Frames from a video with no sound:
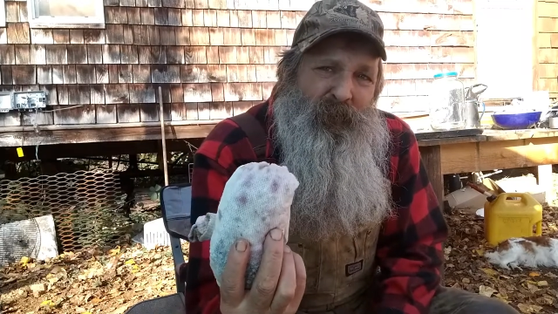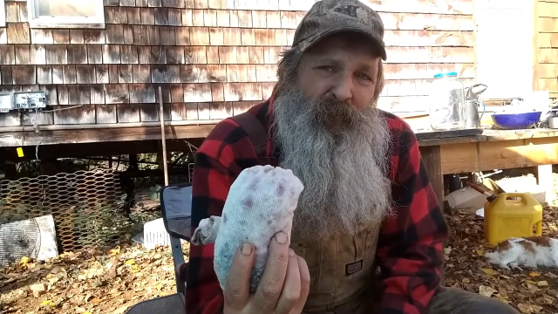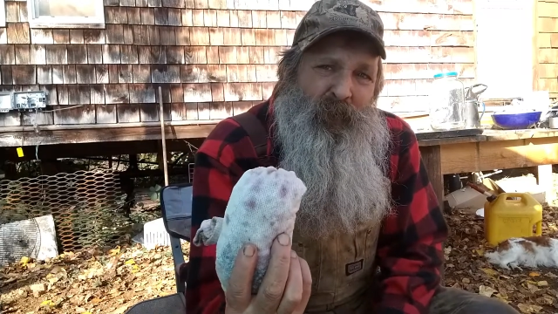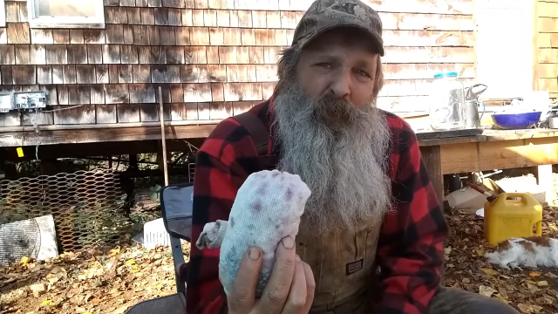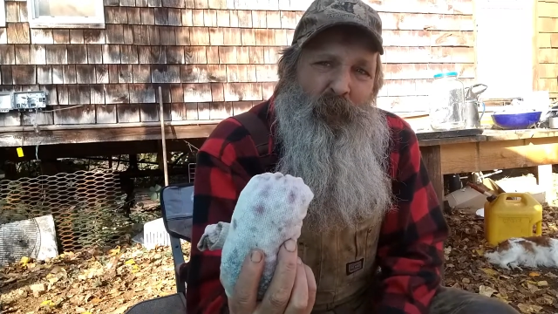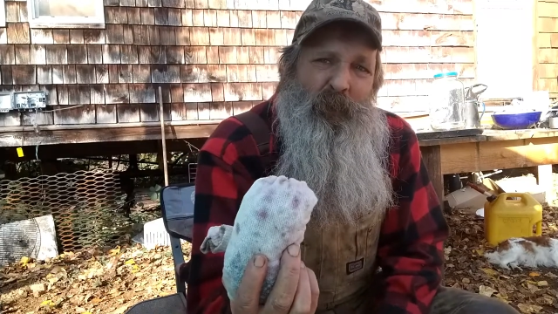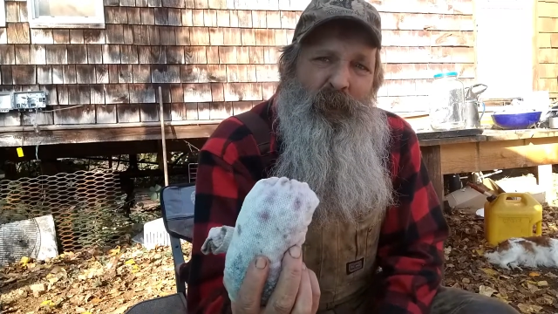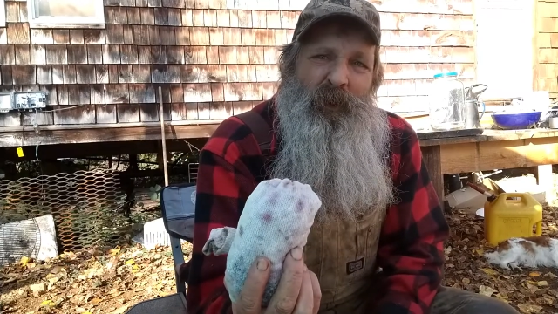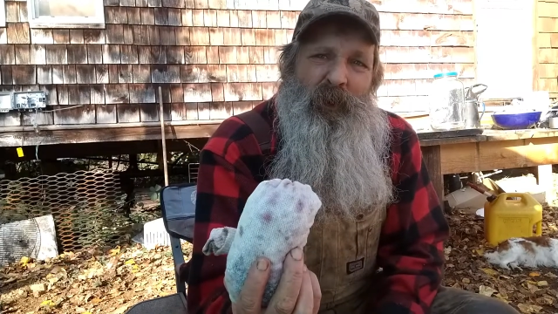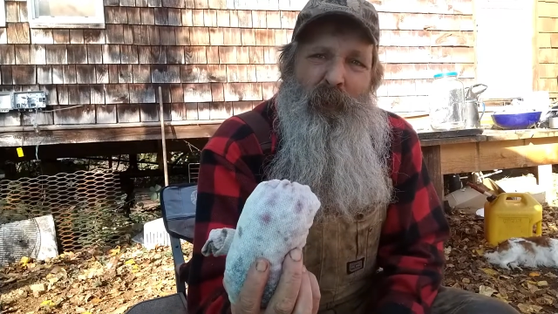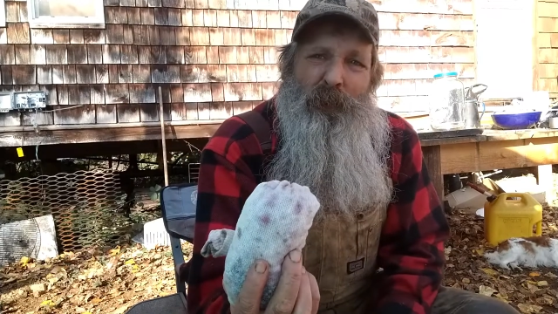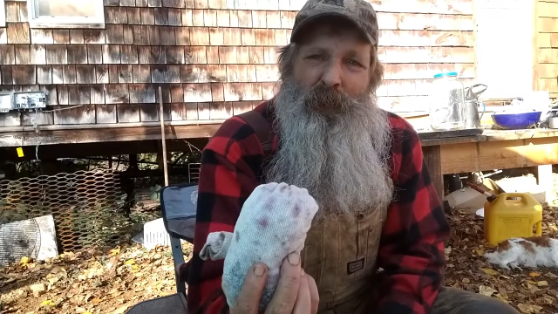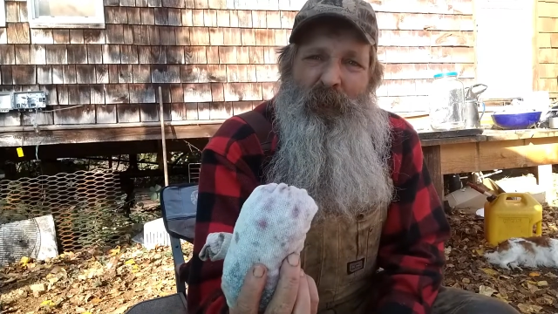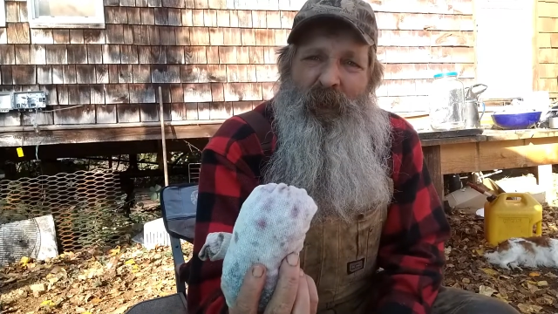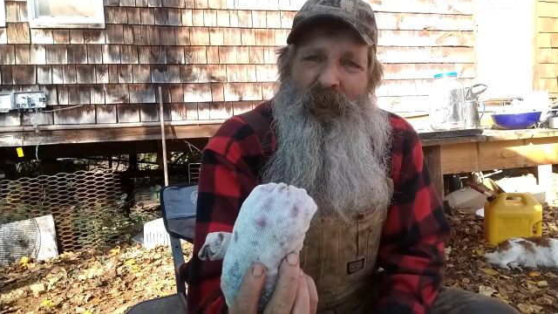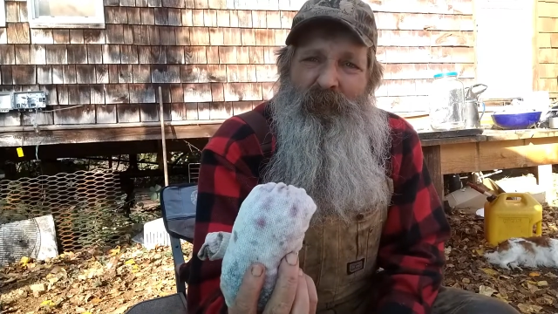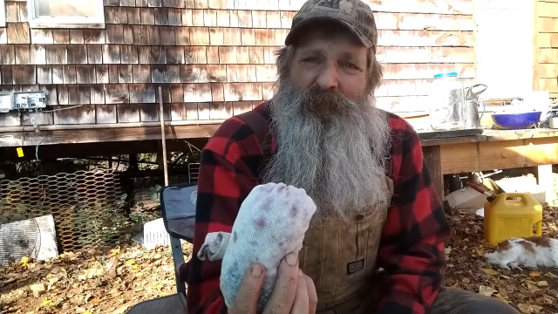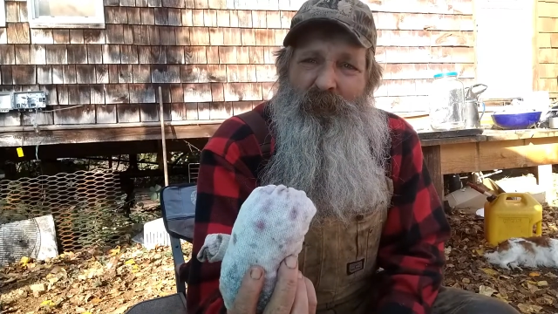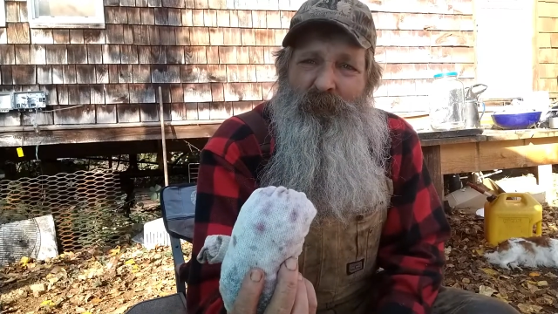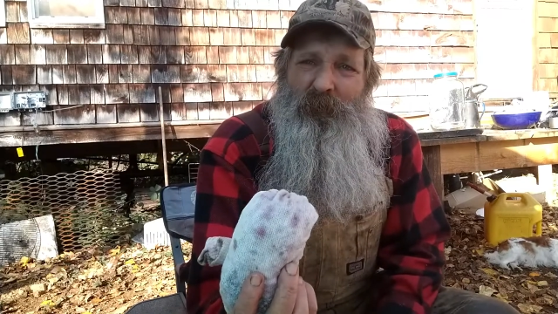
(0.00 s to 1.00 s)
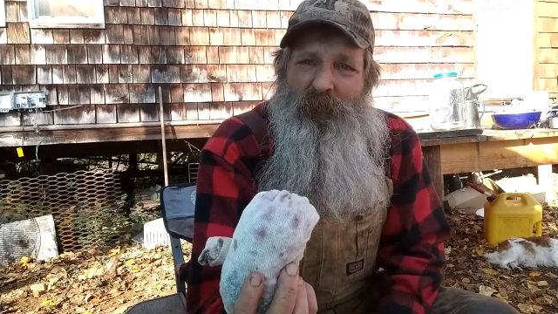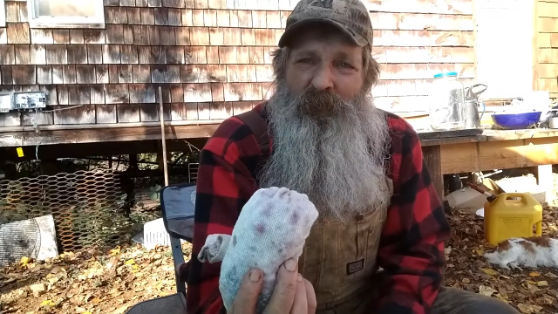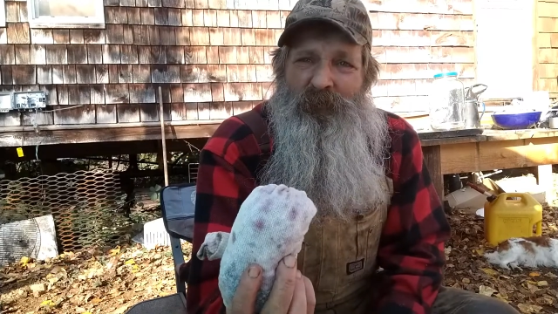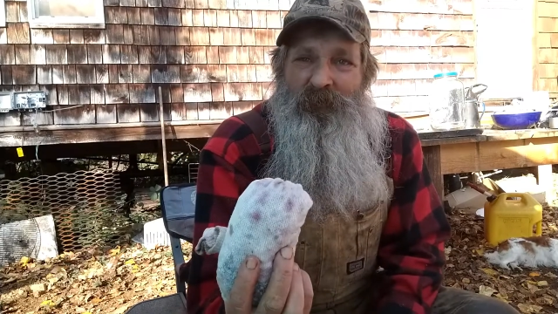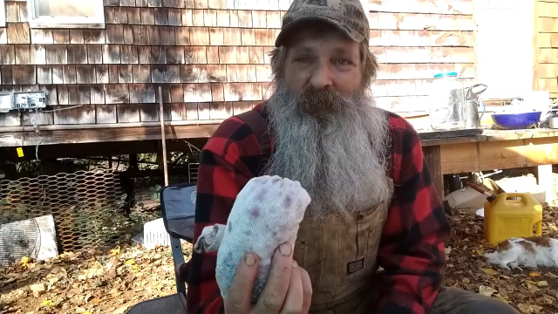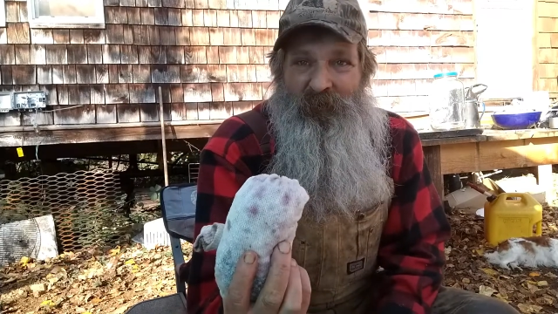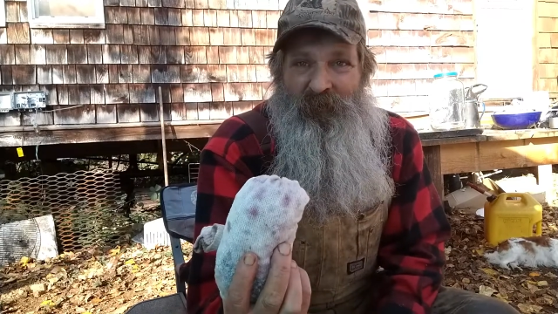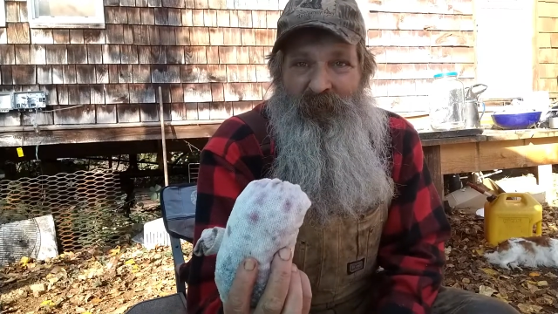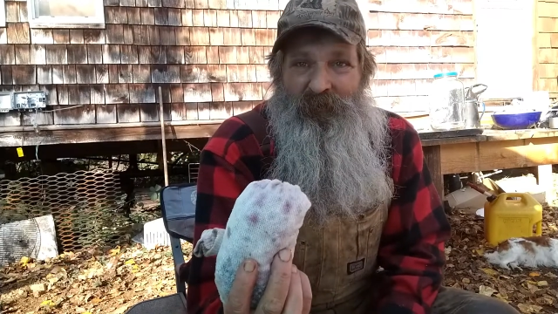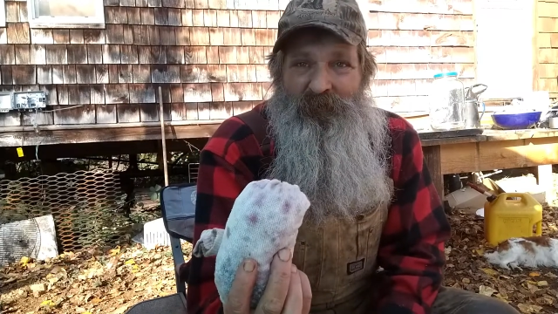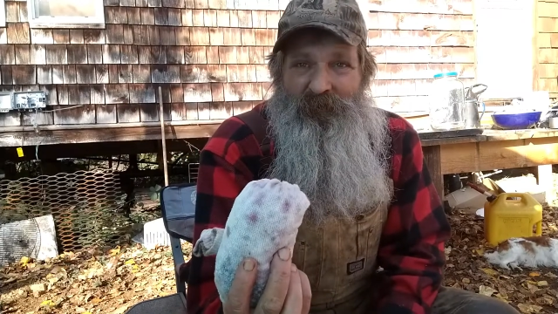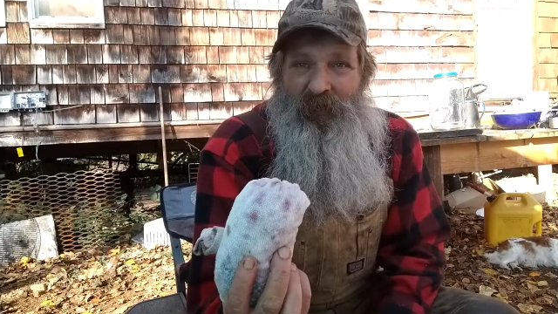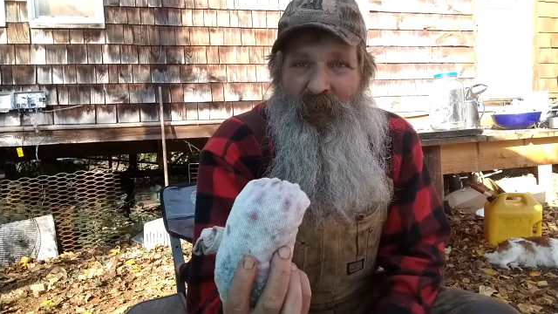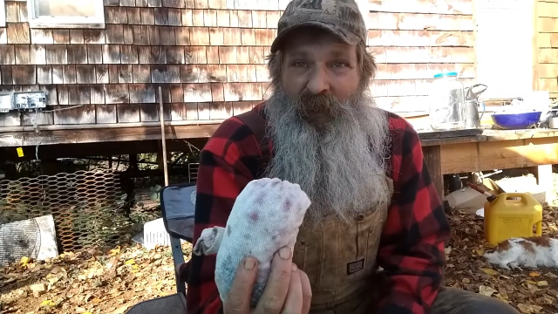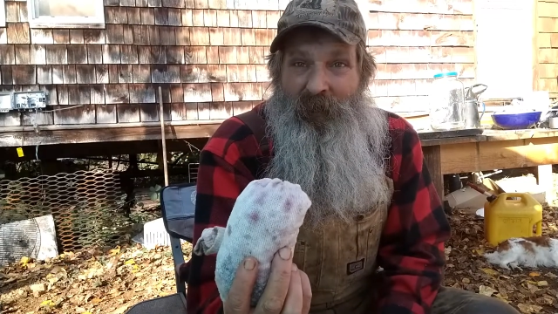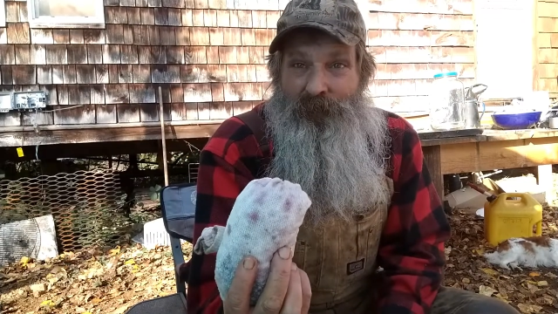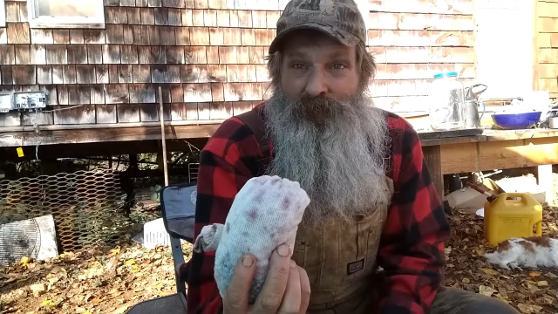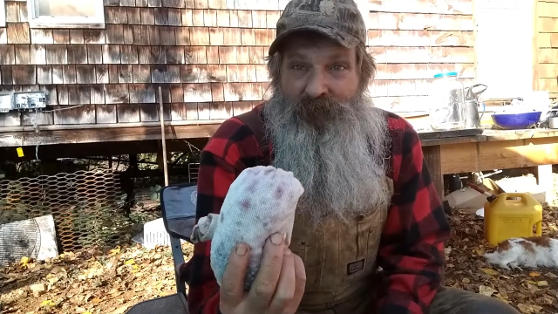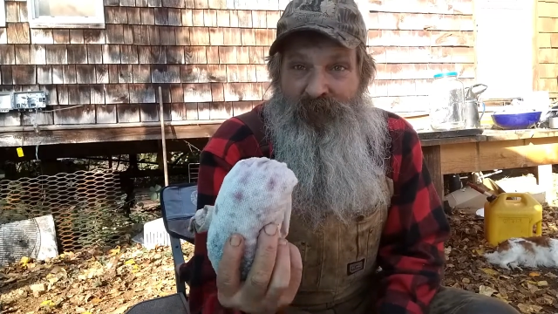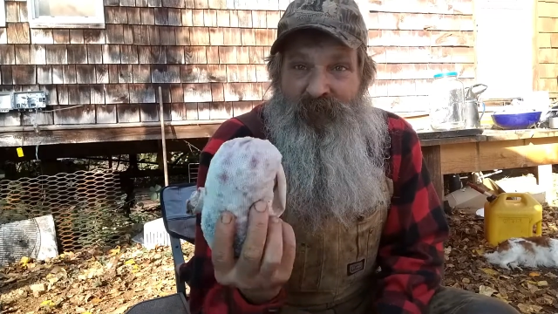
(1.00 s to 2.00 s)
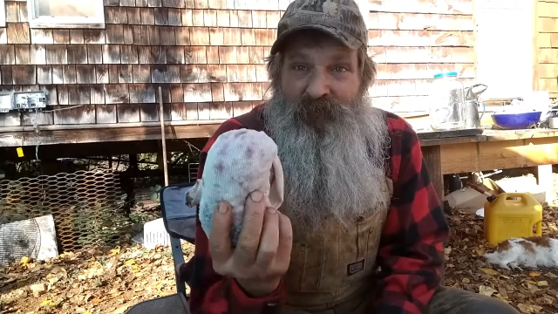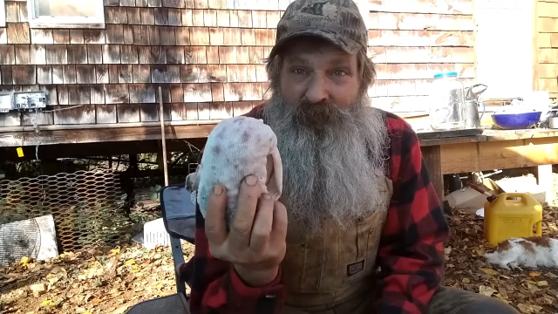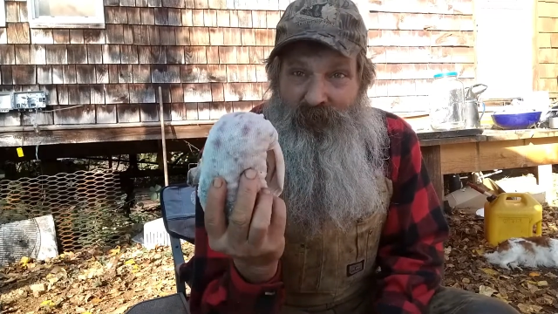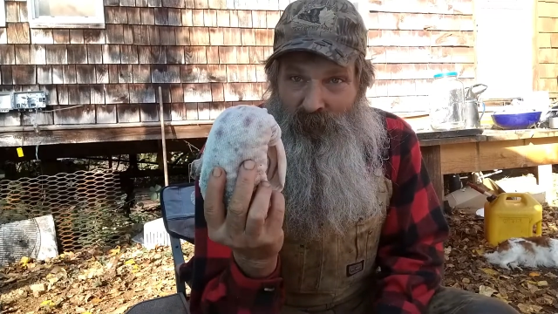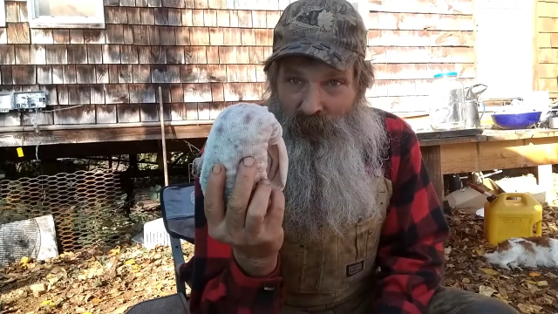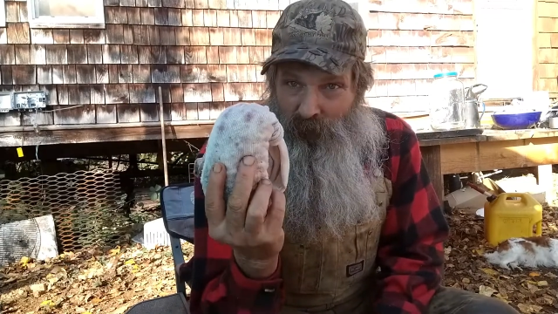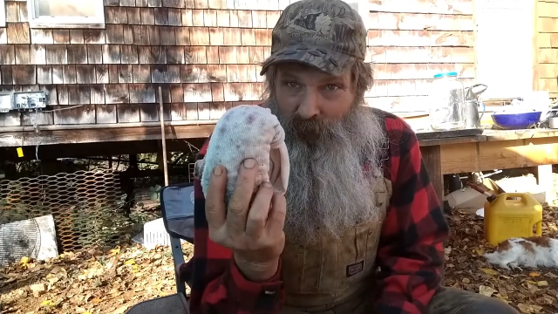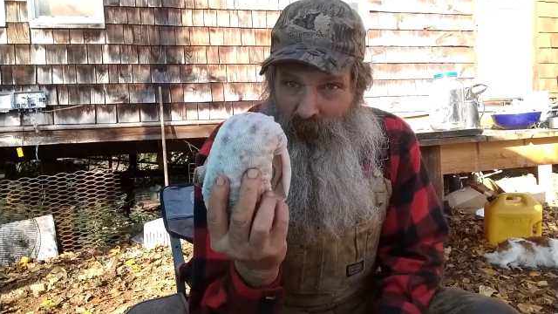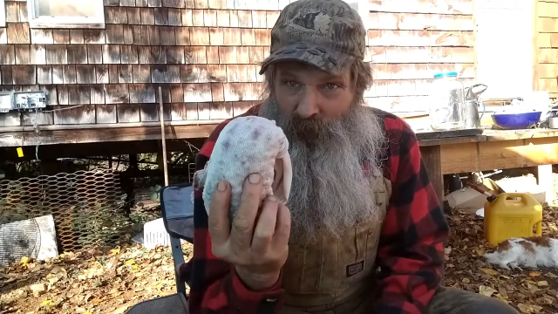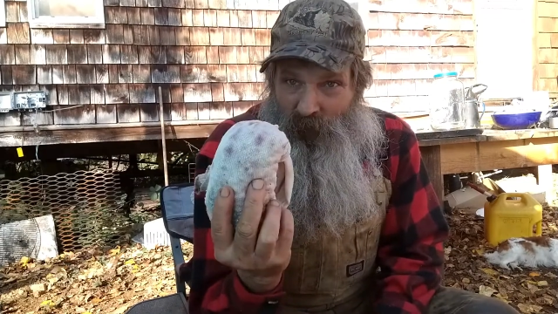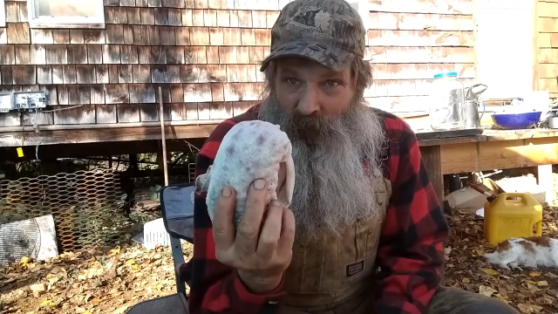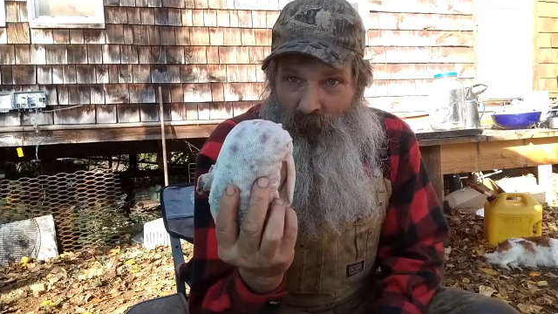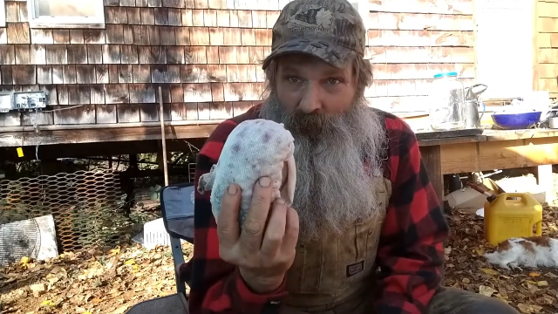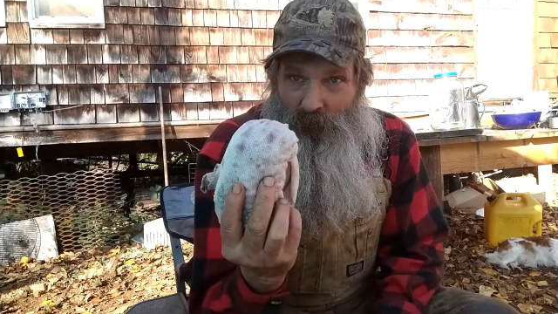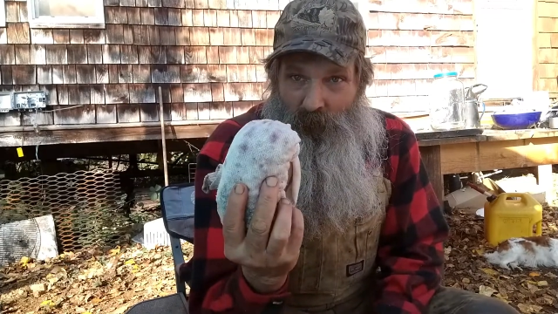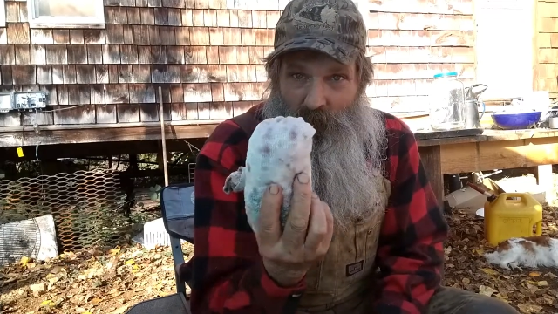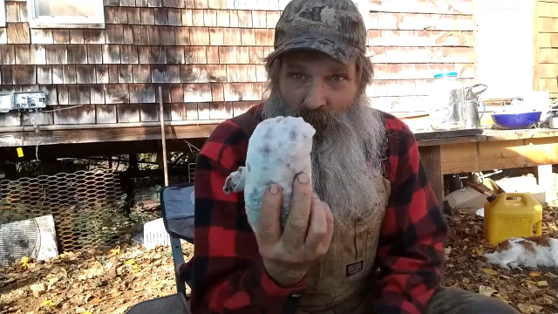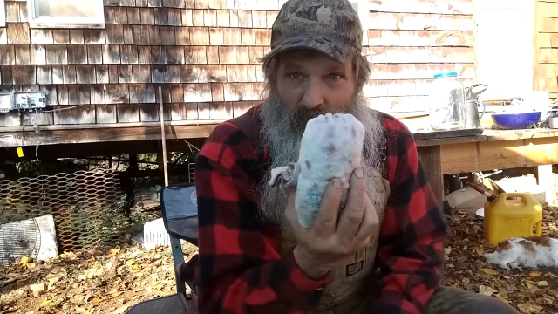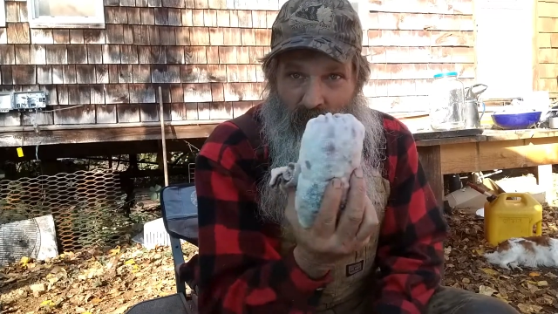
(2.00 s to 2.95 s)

would help activate the enzymes and give them flavor.